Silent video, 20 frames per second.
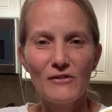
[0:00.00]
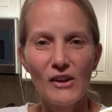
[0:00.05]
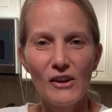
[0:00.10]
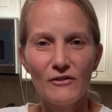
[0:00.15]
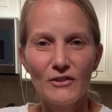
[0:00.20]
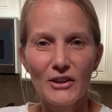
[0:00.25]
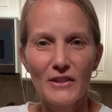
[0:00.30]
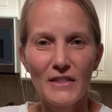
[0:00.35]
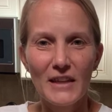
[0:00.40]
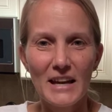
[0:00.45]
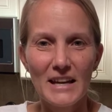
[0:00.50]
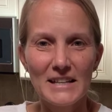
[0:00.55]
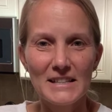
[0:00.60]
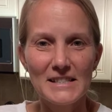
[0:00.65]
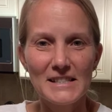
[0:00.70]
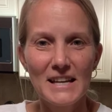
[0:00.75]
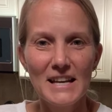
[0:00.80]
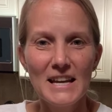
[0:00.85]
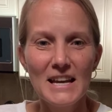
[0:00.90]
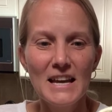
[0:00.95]
favorite things.
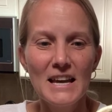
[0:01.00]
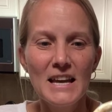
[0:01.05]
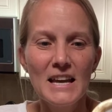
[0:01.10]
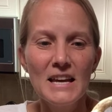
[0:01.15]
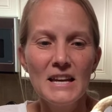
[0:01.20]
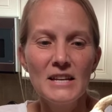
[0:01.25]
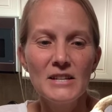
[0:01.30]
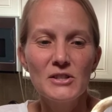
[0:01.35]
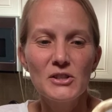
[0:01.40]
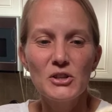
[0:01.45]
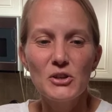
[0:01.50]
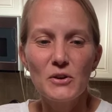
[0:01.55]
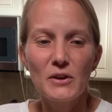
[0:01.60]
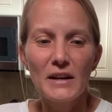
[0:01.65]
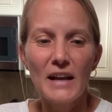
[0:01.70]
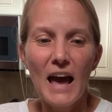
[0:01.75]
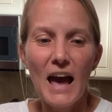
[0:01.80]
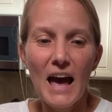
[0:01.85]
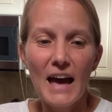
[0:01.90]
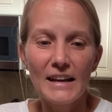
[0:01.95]
So you
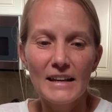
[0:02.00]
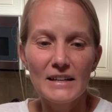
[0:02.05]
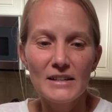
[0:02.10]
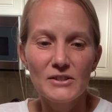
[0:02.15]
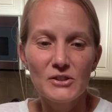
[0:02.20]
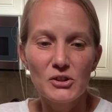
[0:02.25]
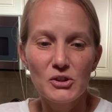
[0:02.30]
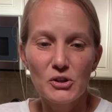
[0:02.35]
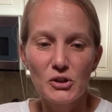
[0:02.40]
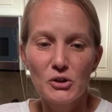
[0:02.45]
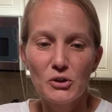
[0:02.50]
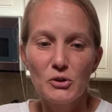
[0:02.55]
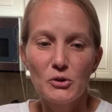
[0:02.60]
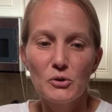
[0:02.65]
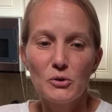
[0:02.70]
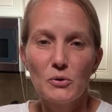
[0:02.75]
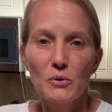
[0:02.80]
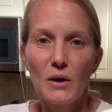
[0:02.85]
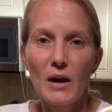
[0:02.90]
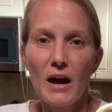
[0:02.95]
can add it
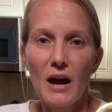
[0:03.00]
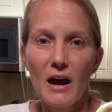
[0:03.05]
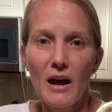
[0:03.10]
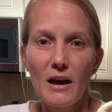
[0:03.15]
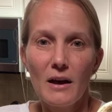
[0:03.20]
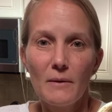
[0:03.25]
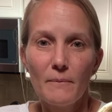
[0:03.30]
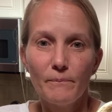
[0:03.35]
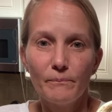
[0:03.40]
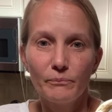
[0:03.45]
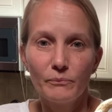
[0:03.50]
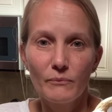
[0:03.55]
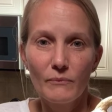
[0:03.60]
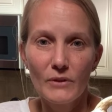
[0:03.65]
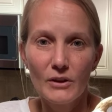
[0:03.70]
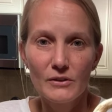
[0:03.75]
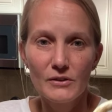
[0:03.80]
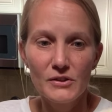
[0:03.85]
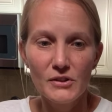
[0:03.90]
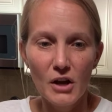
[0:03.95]
to um,
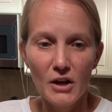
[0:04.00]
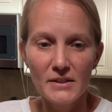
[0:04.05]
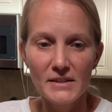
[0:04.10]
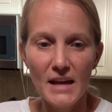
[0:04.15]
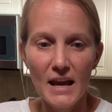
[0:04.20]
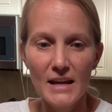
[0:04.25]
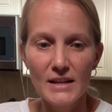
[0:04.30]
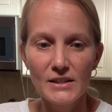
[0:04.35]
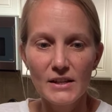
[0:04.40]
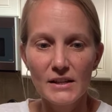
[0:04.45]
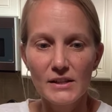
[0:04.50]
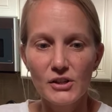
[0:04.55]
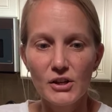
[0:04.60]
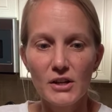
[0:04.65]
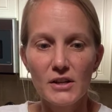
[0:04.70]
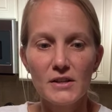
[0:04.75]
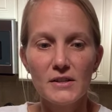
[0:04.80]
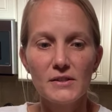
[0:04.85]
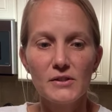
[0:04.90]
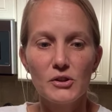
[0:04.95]
saute
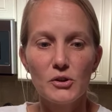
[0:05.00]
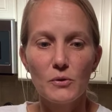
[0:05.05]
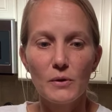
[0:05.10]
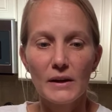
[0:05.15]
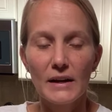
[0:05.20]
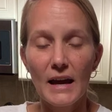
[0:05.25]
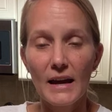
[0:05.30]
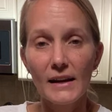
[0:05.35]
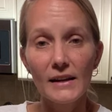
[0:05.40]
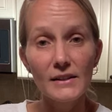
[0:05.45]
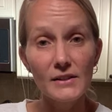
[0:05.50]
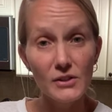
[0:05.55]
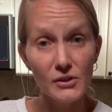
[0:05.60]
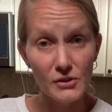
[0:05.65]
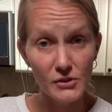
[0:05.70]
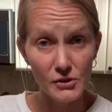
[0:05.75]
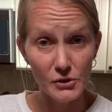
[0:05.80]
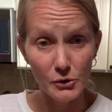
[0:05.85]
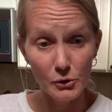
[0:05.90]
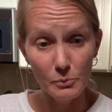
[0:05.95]
dishes. You can add it to
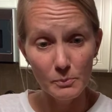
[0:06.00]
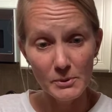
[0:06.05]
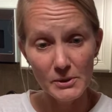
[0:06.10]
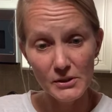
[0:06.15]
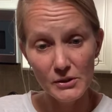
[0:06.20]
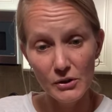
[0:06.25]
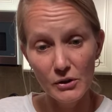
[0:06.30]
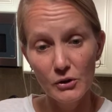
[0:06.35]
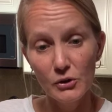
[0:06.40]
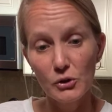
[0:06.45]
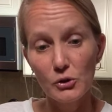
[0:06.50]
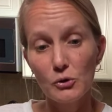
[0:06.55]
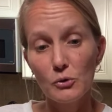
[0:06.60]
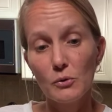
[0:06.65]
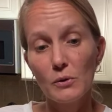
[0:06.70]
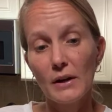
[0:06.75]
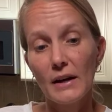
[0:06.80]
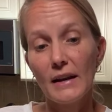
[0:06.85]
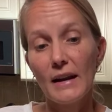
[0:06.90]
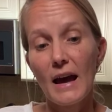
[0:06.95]
soups. You
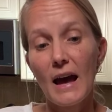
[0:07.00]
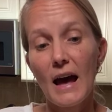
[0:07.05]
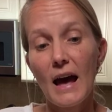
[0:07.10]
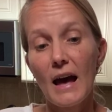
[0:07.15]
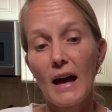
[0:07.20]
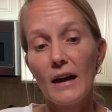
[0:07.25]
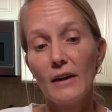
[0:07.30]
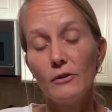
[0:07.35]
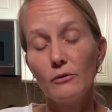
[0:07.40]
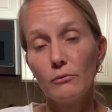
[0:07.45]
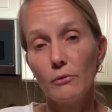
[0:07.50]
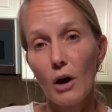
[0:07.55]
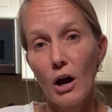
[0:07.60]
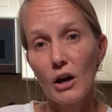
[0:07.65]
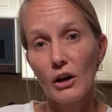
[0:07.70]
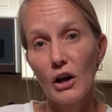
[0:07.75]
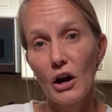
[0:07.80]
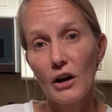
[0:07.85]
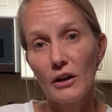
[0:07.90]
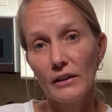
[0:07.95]
can add
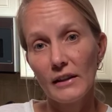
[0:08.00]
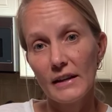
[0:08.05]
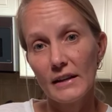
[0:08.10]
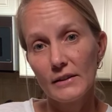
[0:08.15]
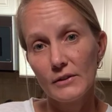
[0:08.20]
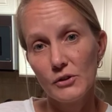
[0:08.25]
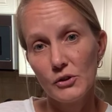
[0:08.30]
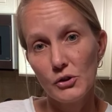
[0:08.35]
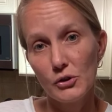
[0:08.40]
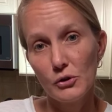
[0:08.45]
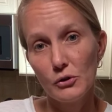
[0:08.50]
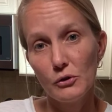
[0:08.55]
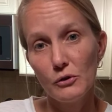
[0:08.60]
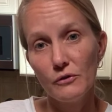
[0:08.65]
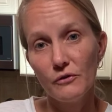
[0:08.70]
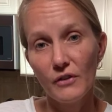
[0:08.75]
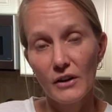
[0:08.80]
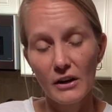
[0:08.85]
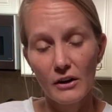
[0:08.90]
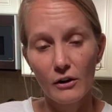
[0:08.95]
raw garlic to
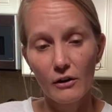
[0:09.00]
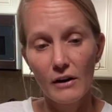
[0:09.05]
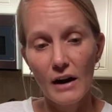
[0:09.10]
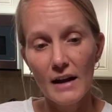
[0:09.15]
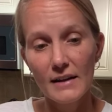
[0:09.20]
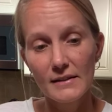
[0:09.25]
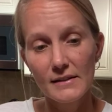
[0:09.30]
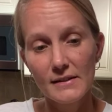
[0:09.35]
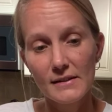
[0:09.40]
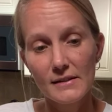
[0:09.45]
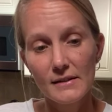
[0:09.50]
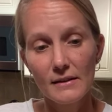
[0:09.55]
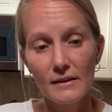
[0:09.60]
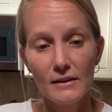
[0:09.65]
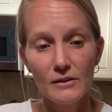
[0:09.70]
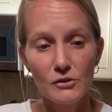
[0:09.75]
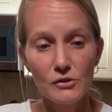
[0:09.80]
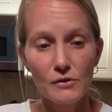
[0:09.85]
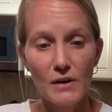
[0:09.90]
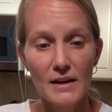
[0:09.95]
vinaigrettes
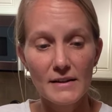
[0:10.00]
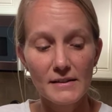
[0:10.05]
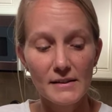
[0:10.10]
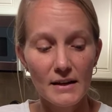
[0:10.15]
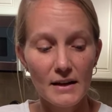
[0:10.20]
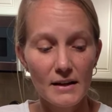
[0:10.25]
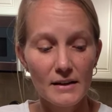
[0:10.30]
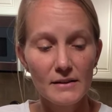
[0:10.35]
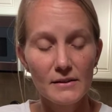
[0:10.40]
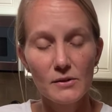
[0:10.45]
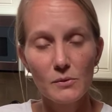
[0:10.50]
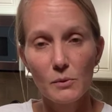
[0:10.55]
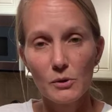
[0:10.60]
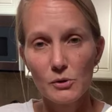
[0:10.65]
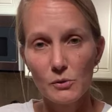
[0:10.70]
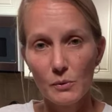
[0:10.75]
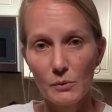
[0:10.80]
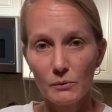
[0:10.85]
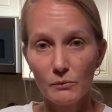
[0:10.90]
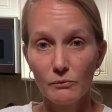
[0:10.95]
and dressings,
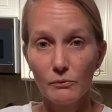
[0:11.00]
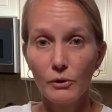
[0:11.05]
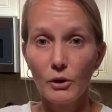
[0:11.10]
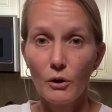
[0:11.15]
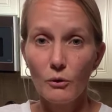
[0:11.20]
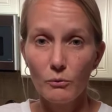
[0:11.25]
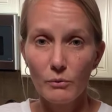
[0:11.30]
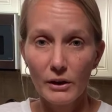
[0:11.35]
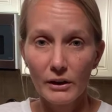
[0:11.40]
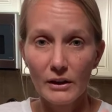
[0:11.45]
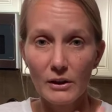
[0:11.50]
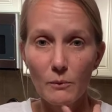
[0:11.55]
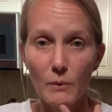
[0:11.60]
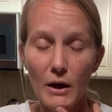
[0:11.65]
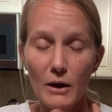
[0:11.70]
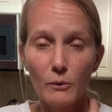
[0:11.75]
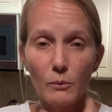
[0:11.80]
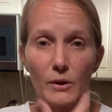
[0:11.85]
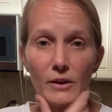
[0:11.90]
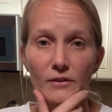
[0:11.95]
which would go really
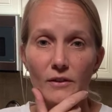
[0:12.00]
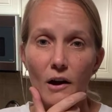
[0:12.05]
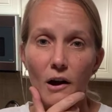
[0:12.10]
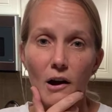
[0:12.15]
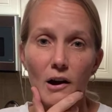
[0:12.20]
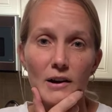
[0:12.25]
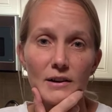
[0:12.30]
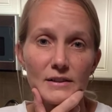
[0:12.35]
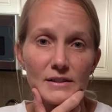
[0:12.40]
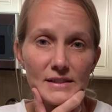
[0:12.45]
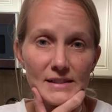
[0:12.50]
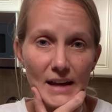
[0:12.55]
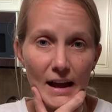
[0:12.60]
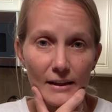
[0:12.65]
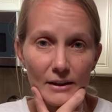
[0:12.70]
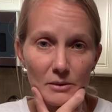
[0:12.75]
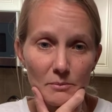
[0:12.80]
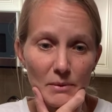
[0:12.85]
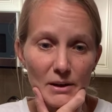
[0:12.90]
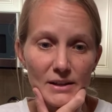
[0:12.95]
well with our
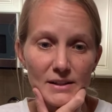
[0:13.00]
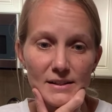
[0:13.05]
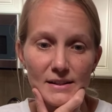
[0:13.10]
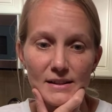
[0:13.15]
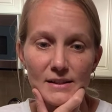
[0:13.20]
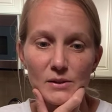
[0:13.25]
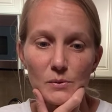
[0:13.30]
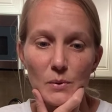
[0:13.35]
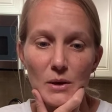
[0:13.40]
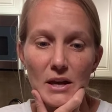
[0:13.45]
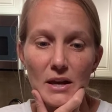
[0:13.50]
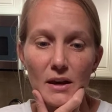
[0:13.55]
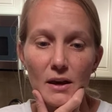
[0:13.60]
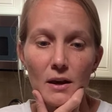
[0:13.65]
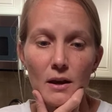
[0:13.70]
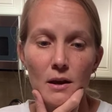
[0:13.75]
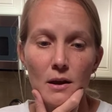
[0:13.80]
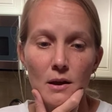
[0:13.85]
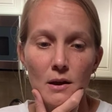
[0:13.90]
salad mix this week.